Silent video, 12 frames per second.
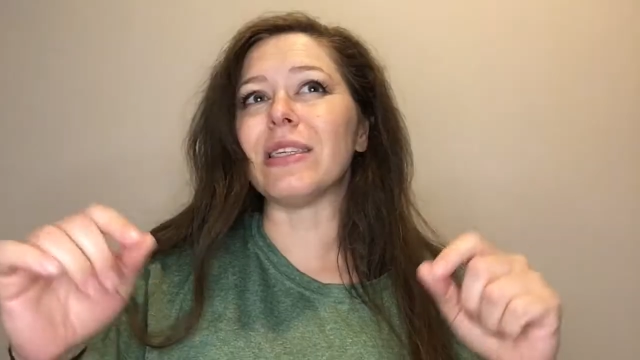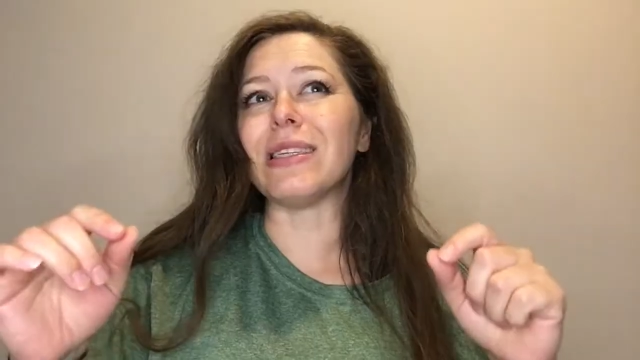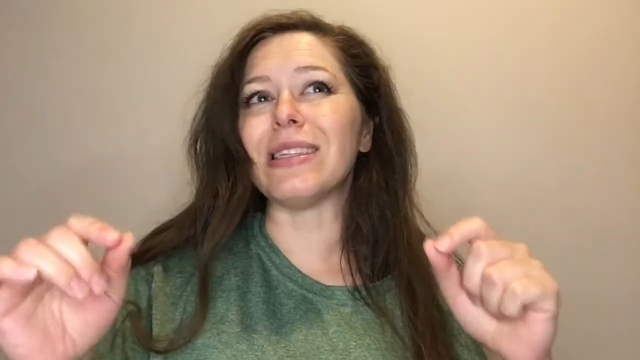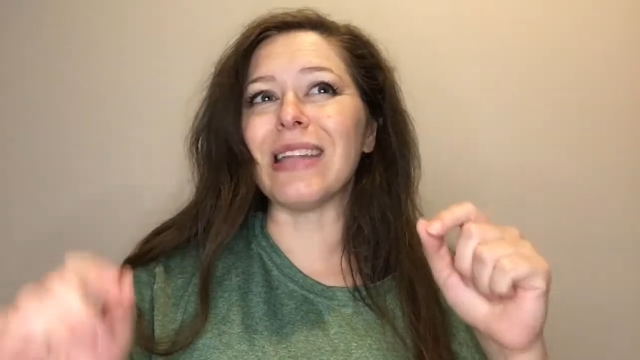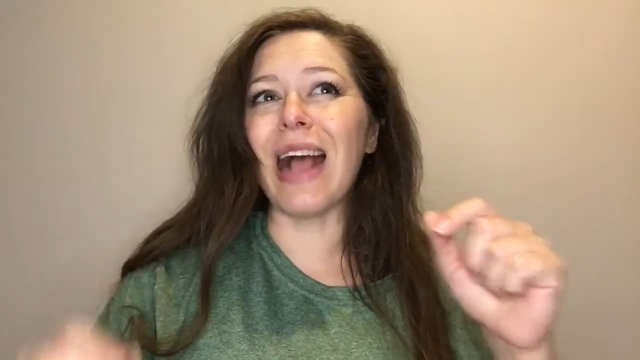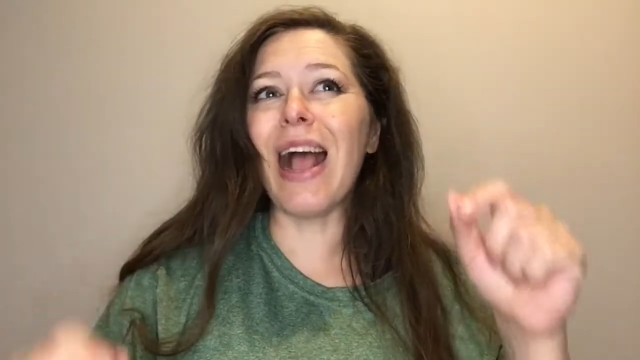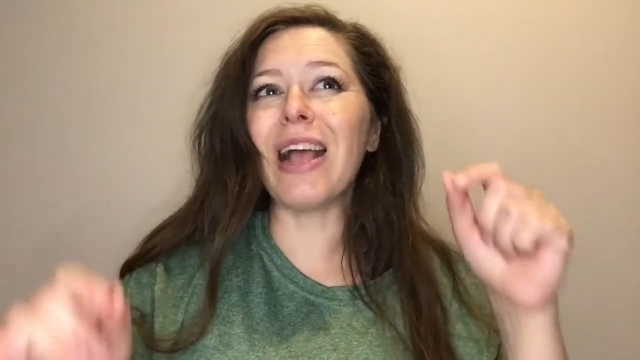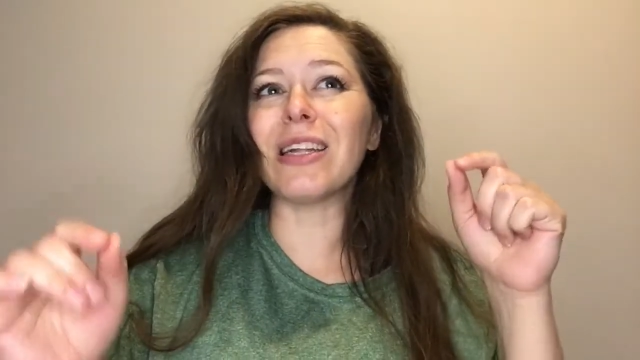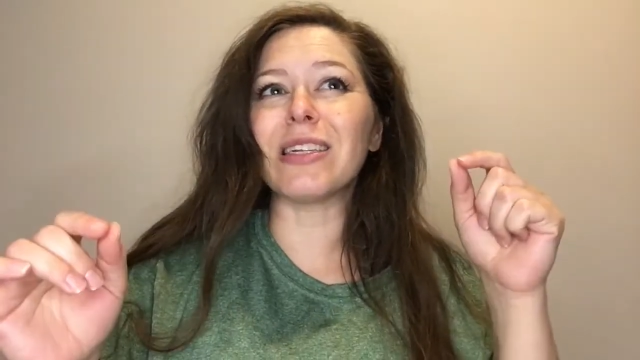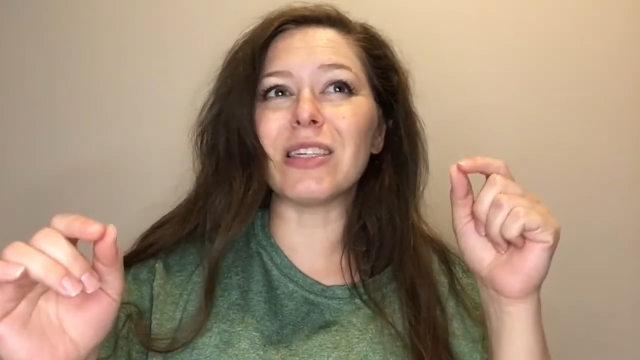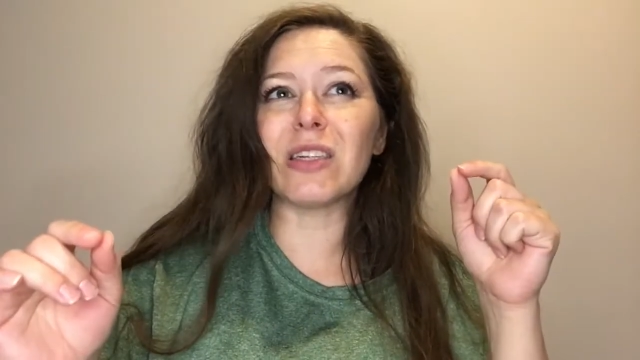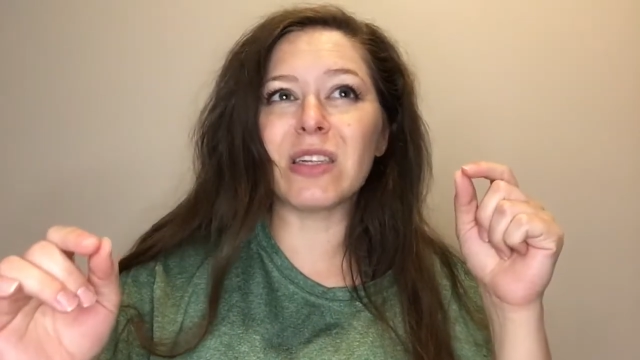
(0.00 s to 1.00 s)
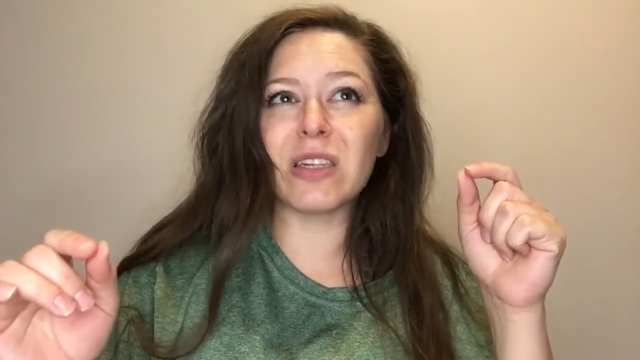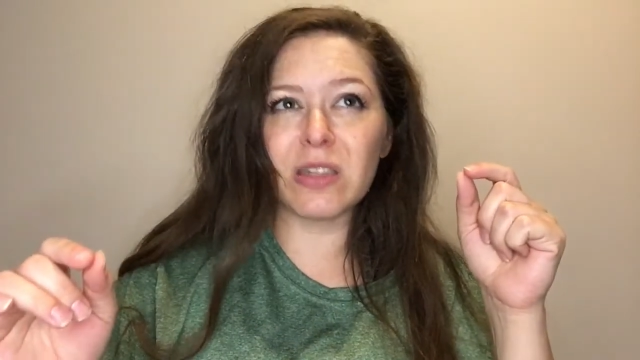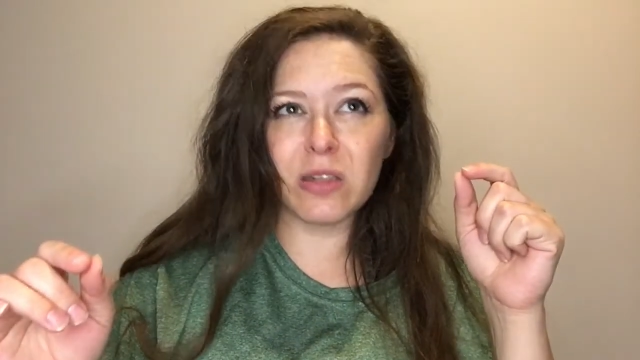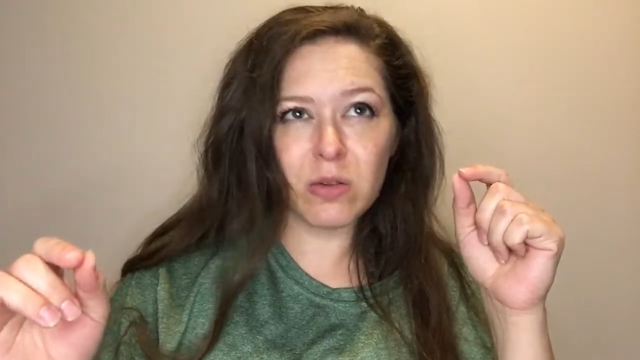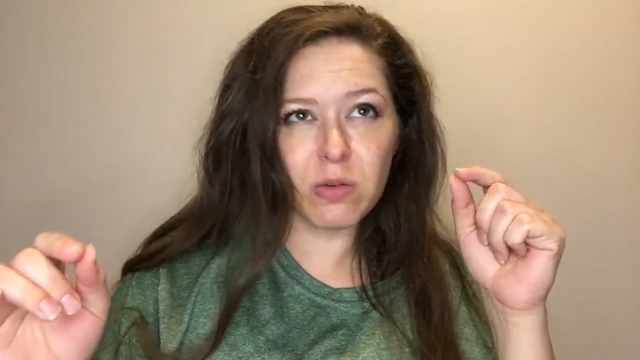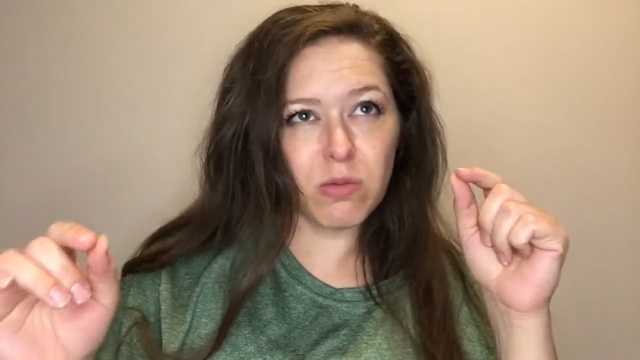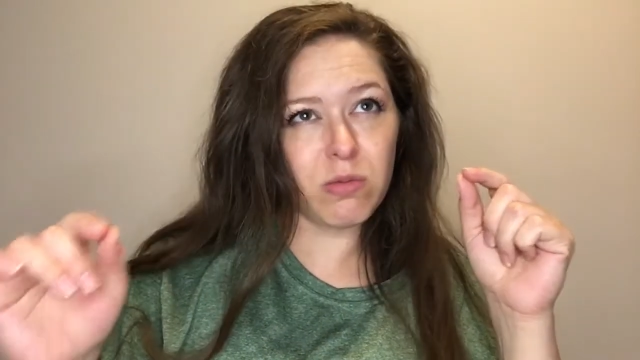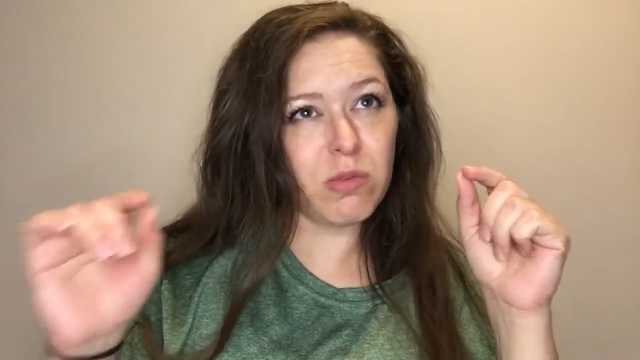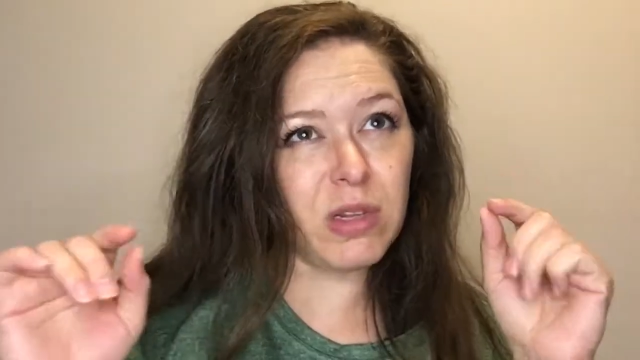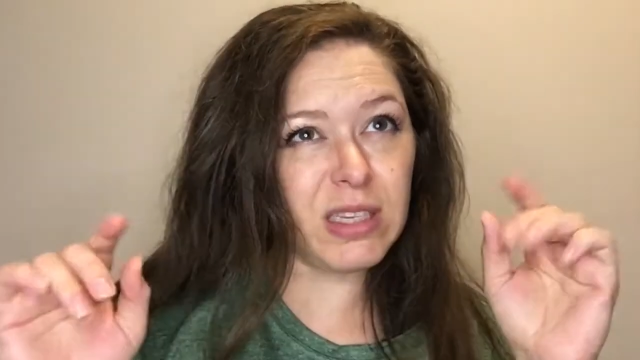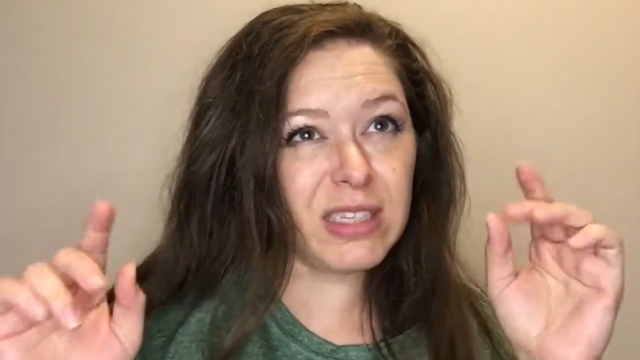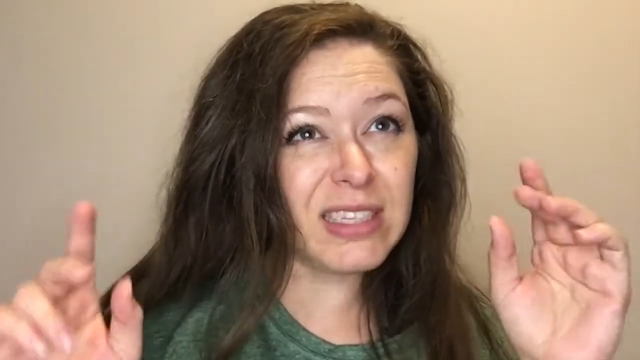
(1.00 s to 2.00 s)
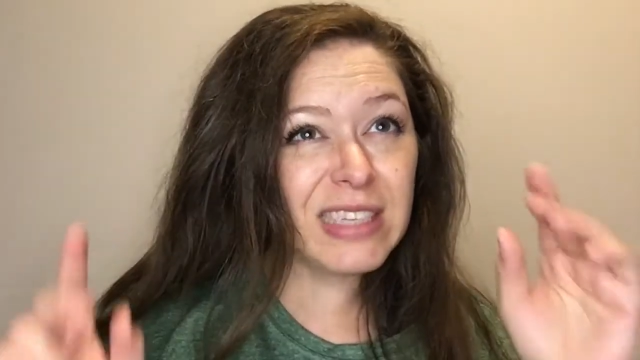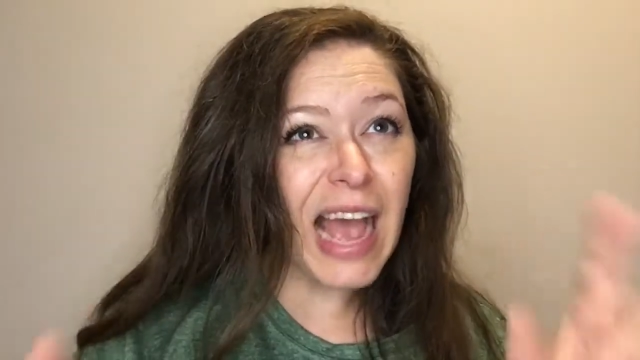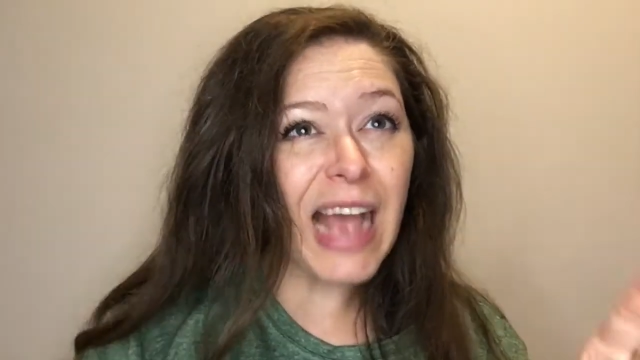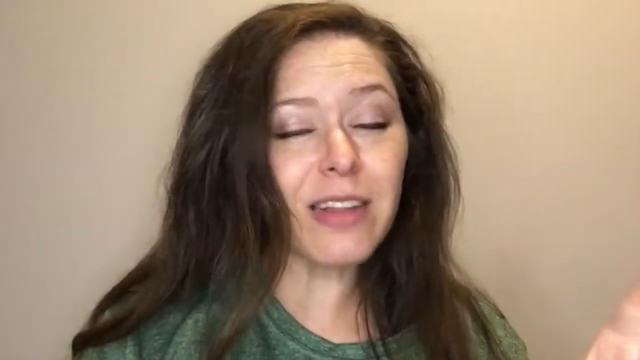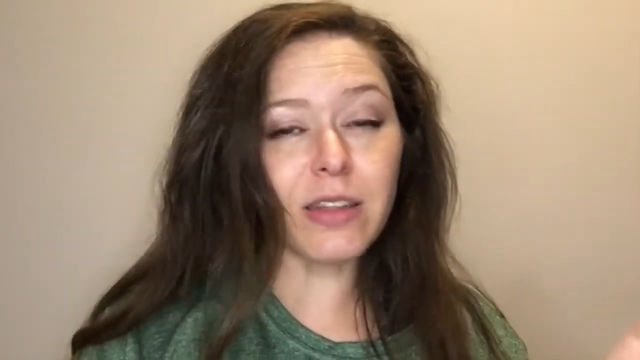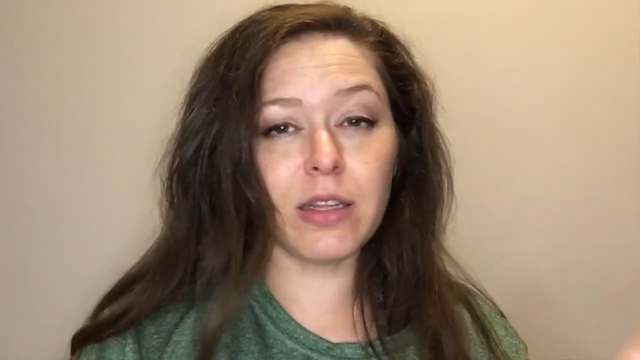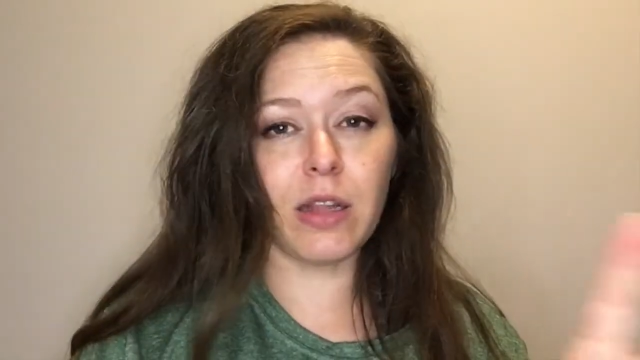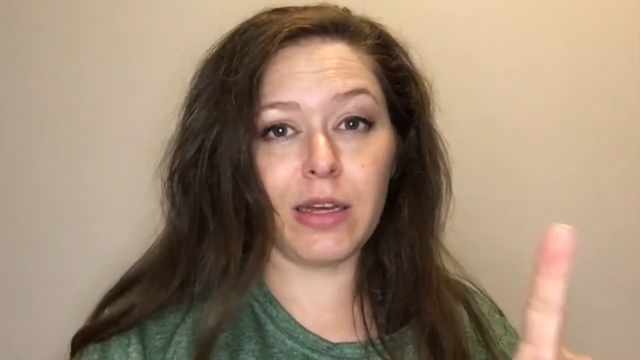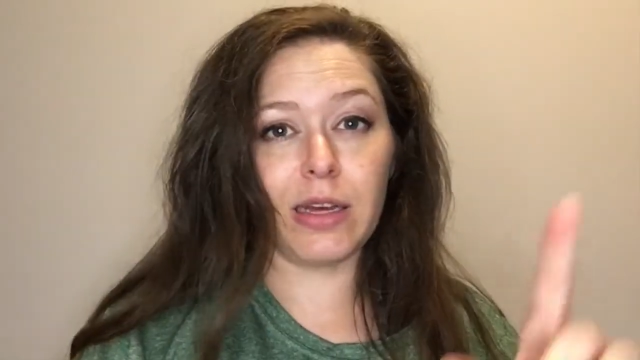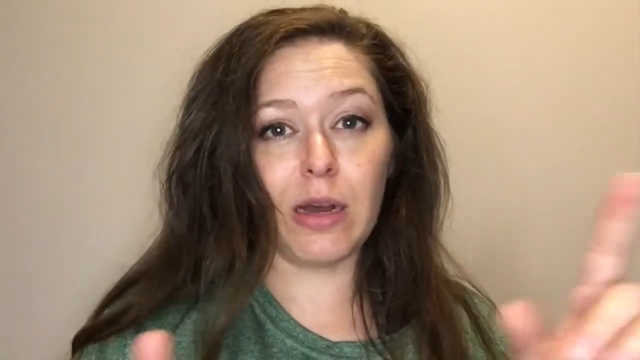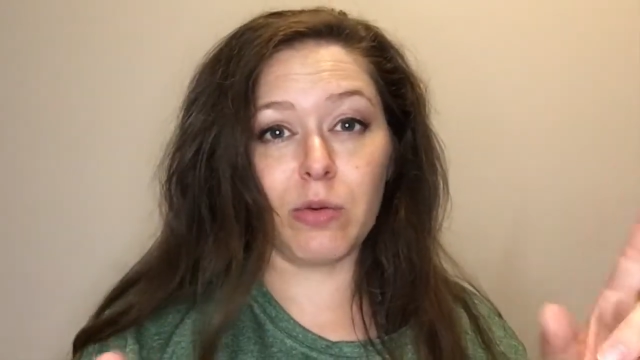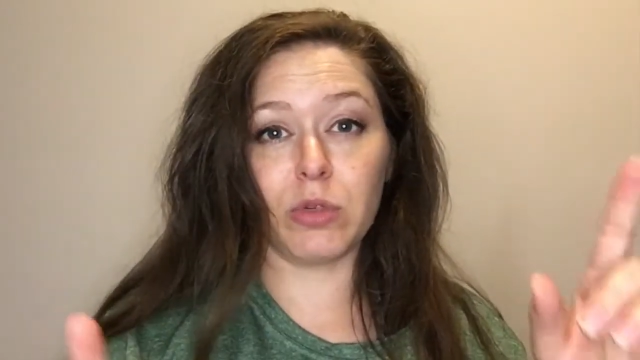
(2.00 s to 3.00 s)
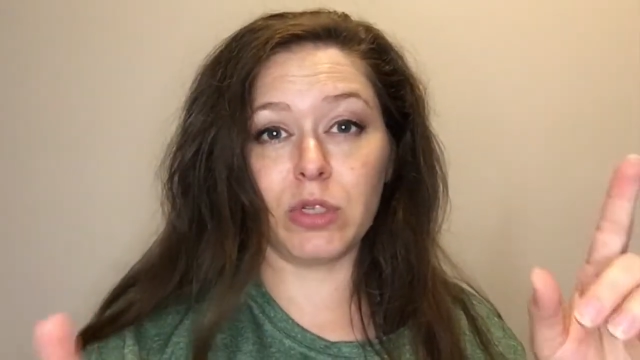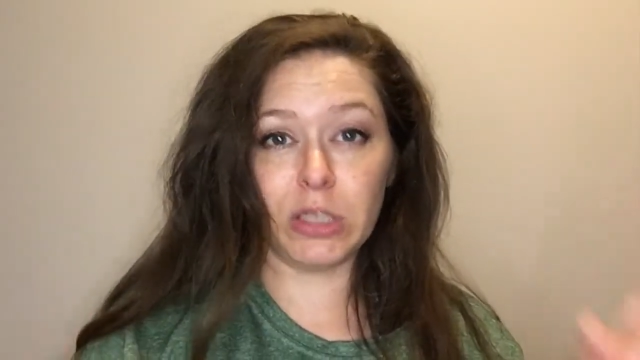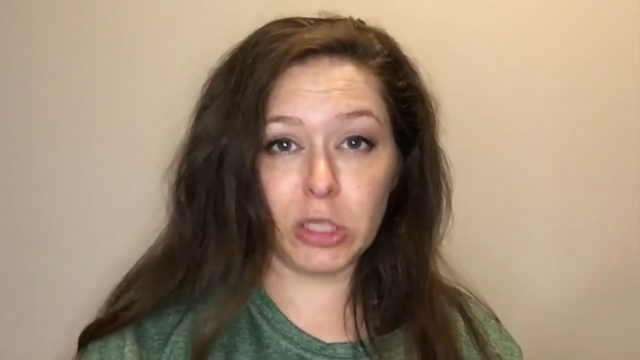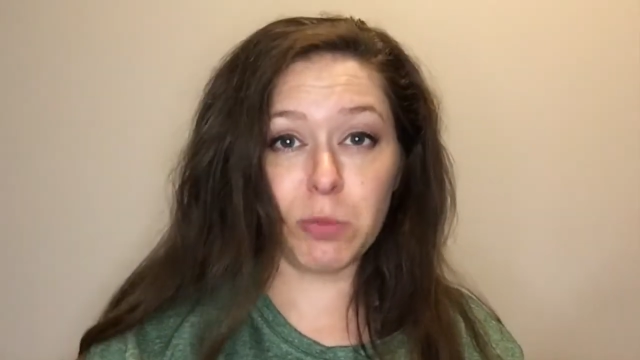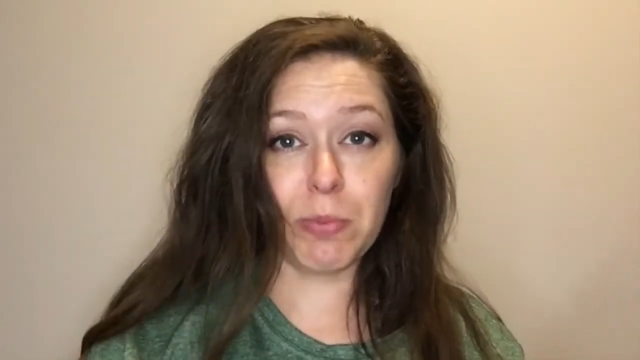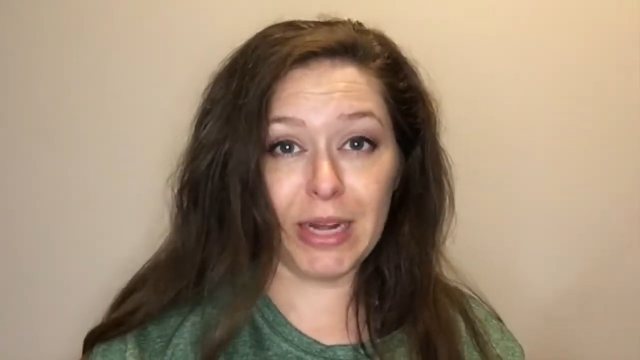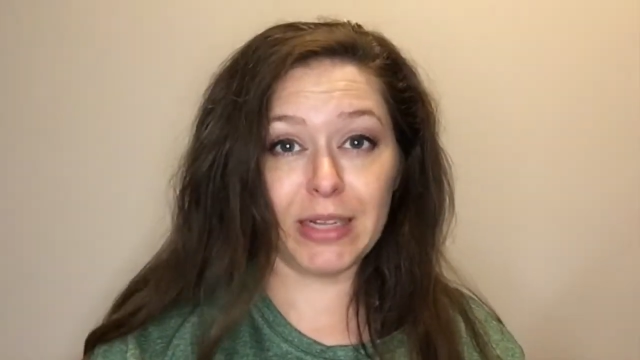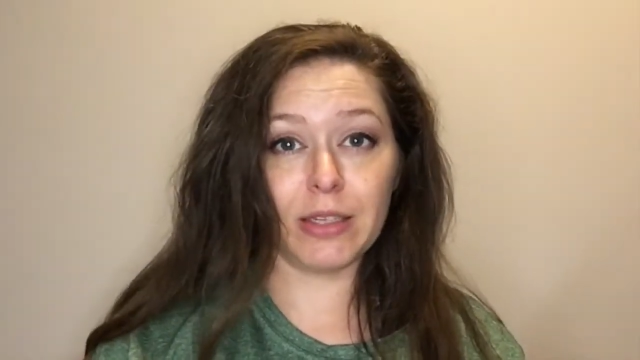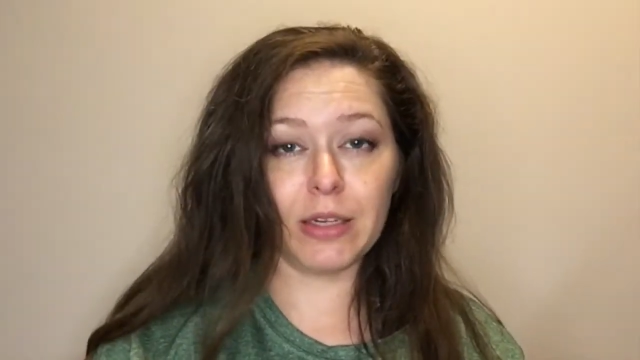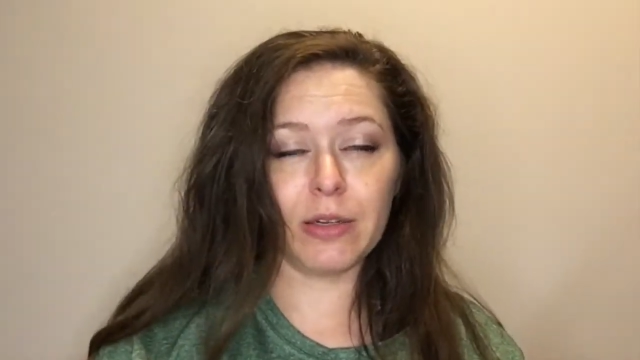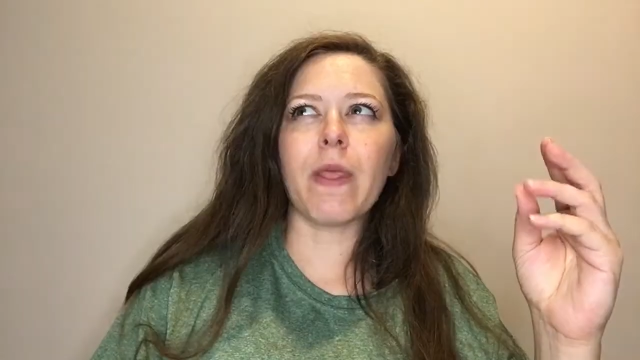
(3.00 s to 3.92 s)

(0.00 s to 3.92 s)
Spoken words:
not exactly like I was expecting.